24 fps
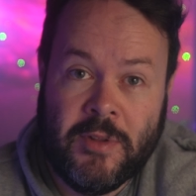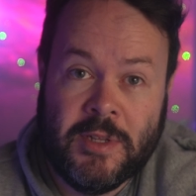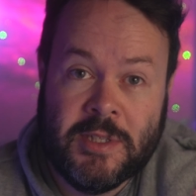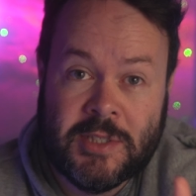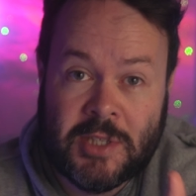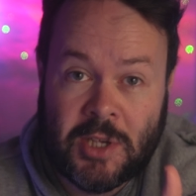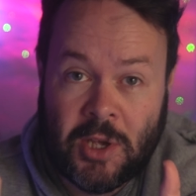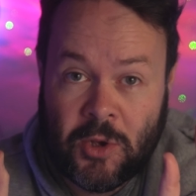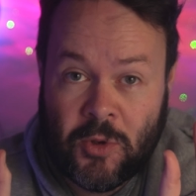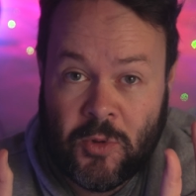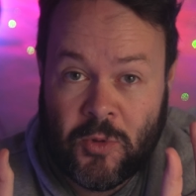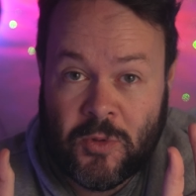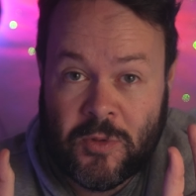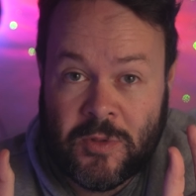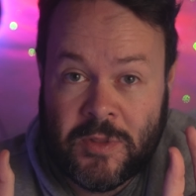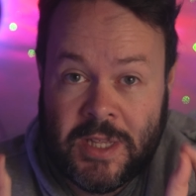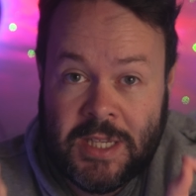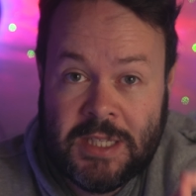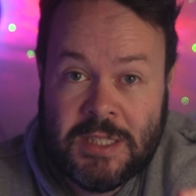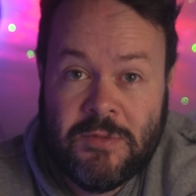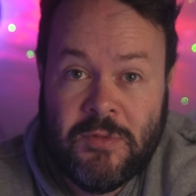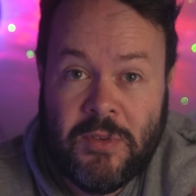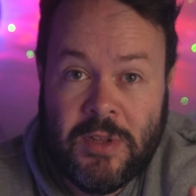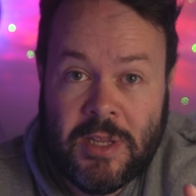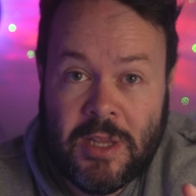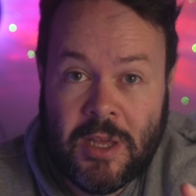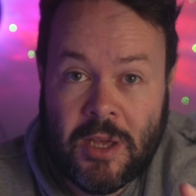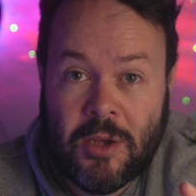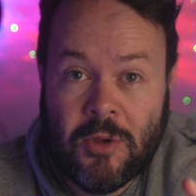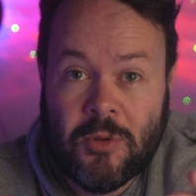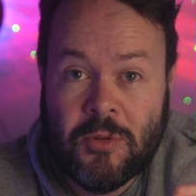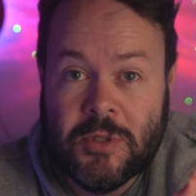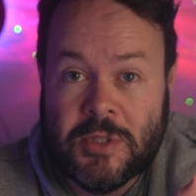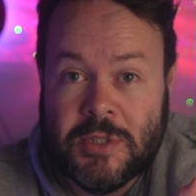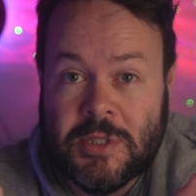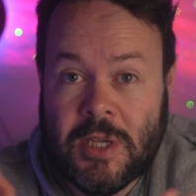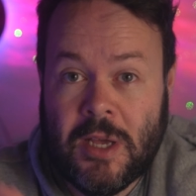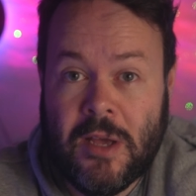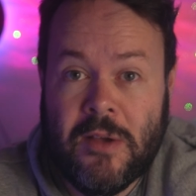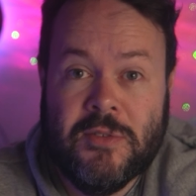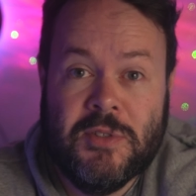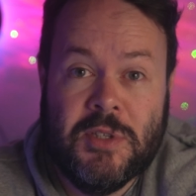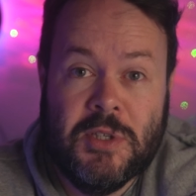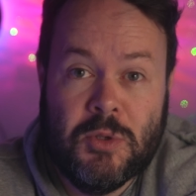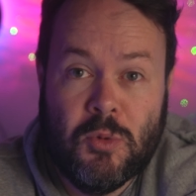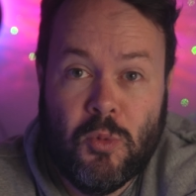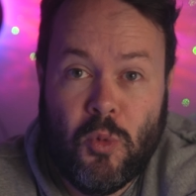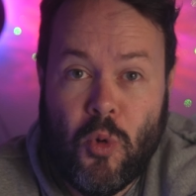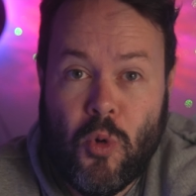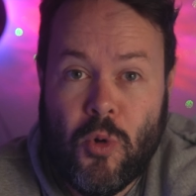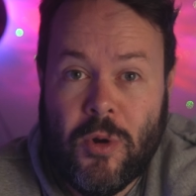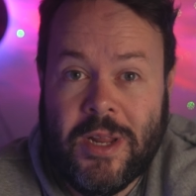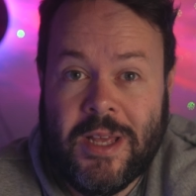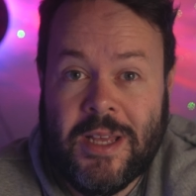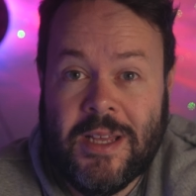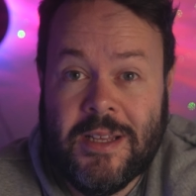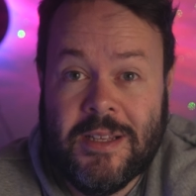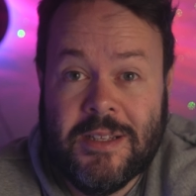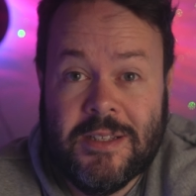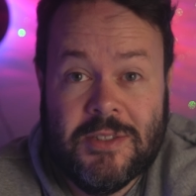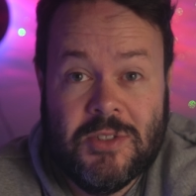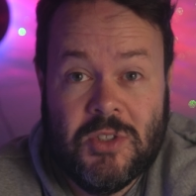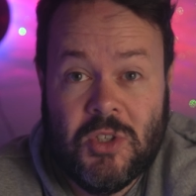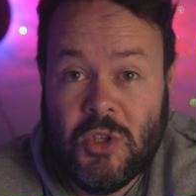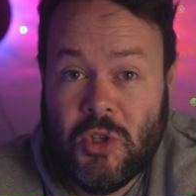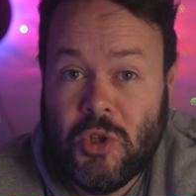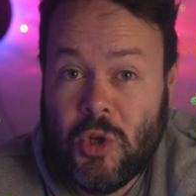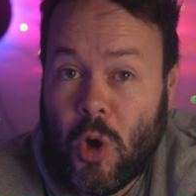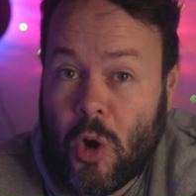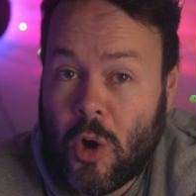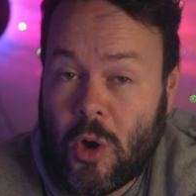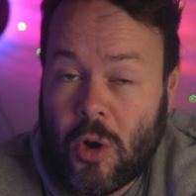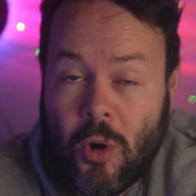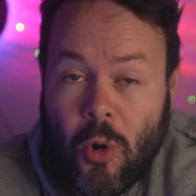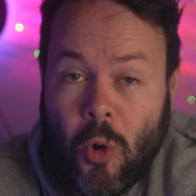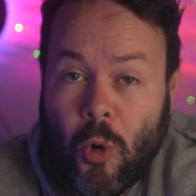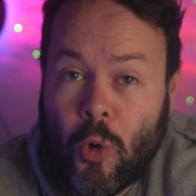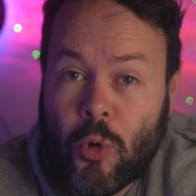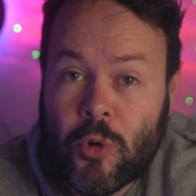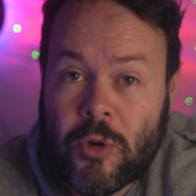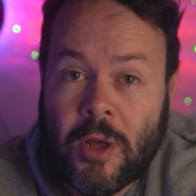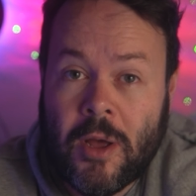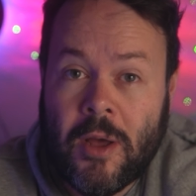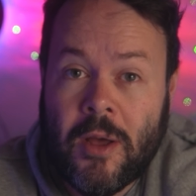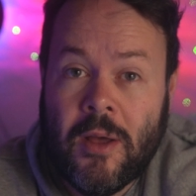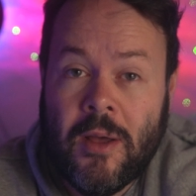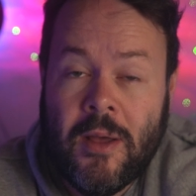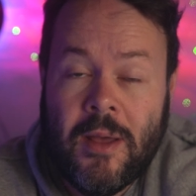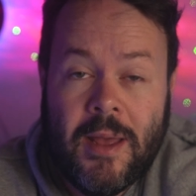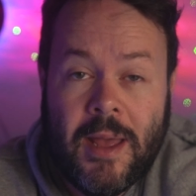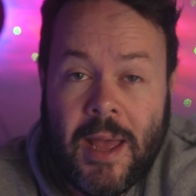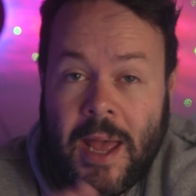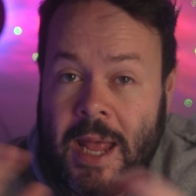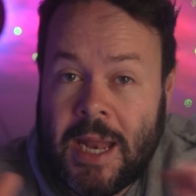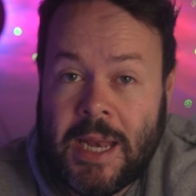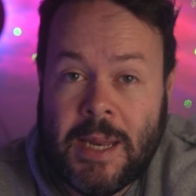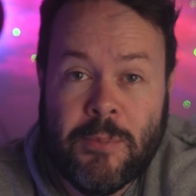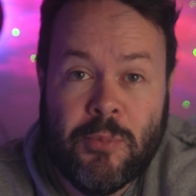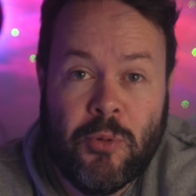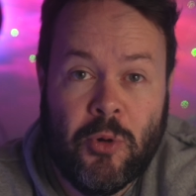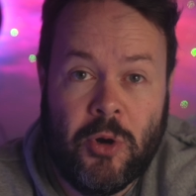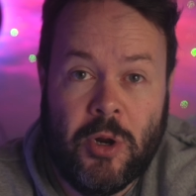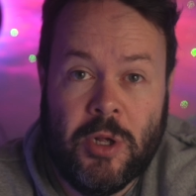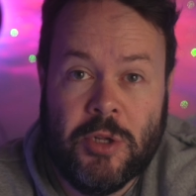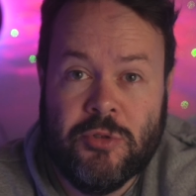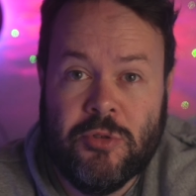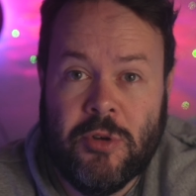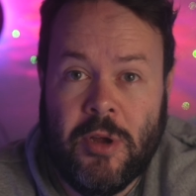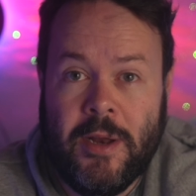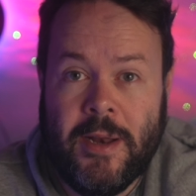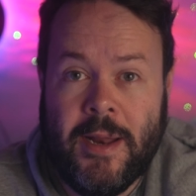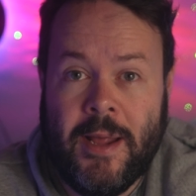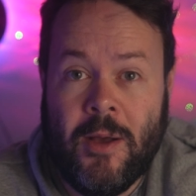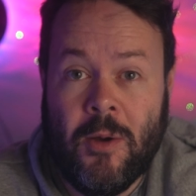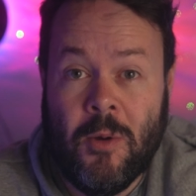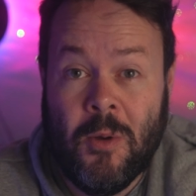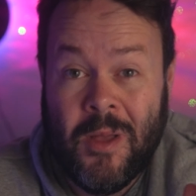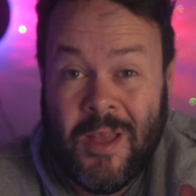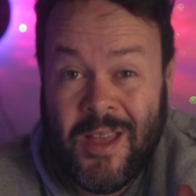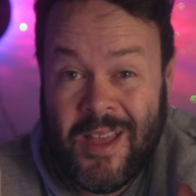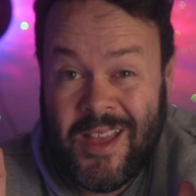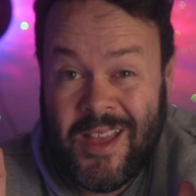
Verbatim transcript: And so this video serves as a warning to not order any products right now.